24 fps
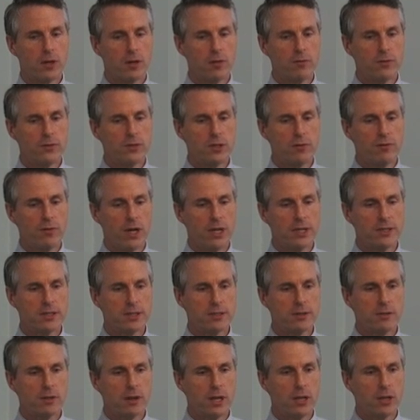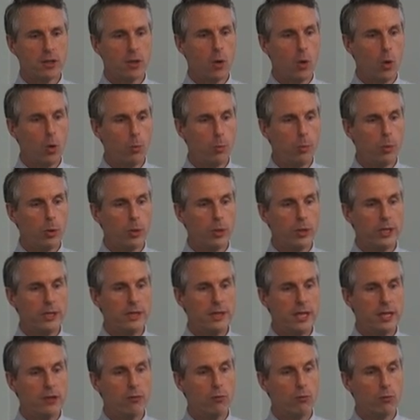of devices like Opal
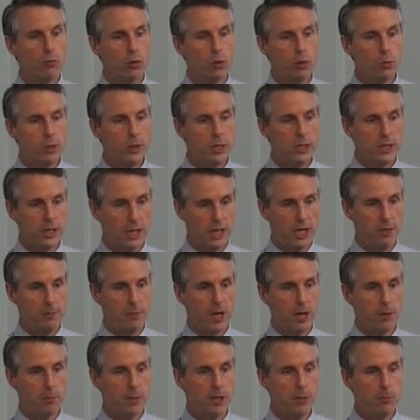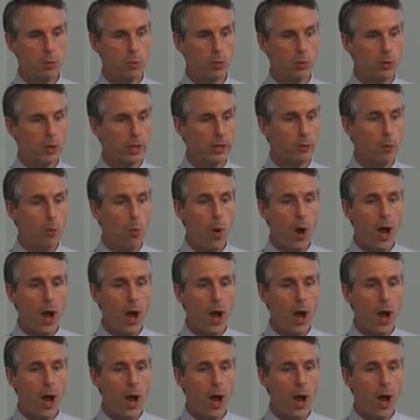and then Ruby came out, people were like,